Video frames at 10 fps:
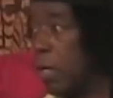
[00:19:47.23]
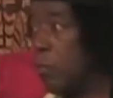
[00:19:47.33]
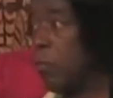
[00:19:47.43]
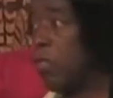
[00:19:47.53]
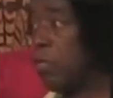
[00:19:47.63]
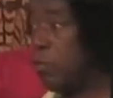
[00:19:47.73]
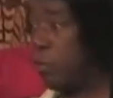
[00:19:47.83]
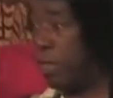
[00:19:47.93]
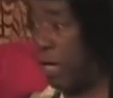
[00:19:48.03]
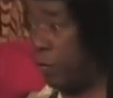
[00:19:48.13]
And we
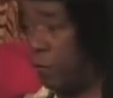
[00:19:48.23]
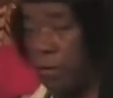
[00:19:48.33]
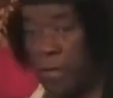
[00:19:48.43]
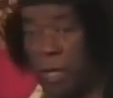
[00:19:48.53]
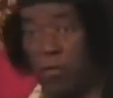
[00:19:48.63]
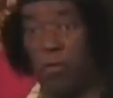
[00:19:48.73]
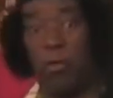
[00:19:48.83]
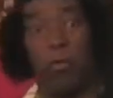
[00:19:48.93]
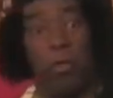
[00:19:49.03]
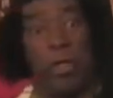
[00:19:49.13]
came from
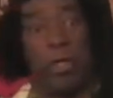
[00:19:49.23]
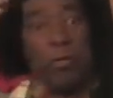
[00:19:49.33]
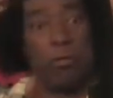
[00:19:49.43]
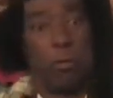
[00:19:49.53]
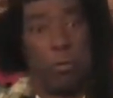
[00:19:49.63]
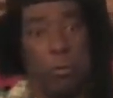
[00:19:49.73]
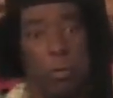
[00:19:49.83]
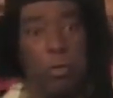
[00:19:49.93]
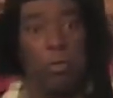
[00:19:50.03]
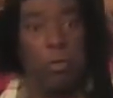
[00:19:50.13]
Asia, went into
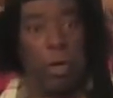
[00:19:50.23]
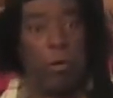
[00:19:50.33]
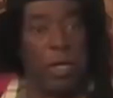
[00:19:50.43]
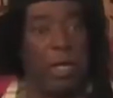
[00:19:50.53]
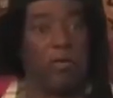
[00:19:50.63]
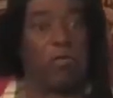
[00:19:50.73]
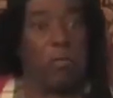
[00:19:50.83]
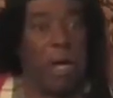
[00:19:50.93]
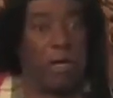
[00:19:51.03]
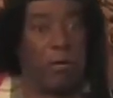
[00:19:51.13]
lower
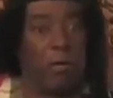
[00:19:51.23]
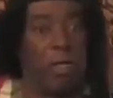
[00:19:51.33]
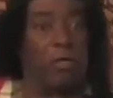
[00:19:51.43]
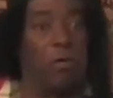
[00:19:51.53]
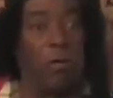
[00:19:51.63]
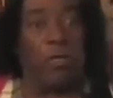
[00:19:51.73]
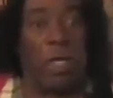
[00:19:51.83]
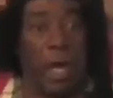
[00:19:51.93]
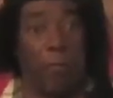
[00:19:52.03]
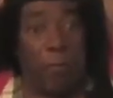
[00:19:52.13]
Asia Minor, and called
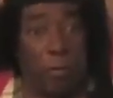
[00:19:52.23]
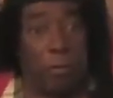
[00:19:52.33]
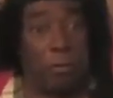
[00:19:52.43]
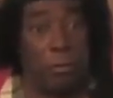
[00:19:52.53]
it Africa.